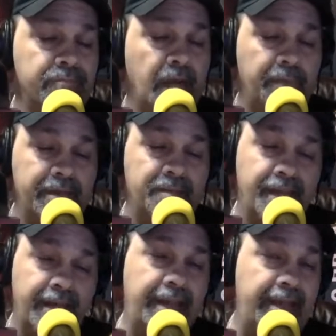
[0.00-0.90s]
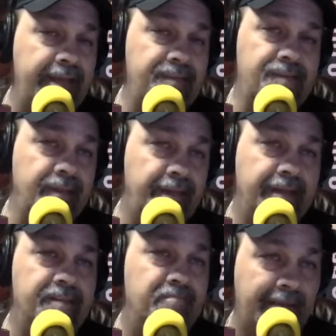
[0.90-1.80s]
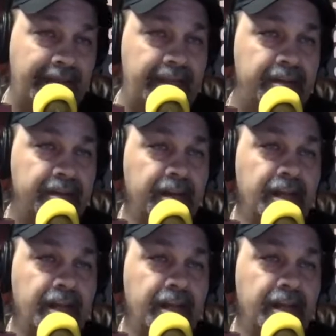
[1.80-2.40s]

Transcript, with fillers: I mean, Ziggy is is mean.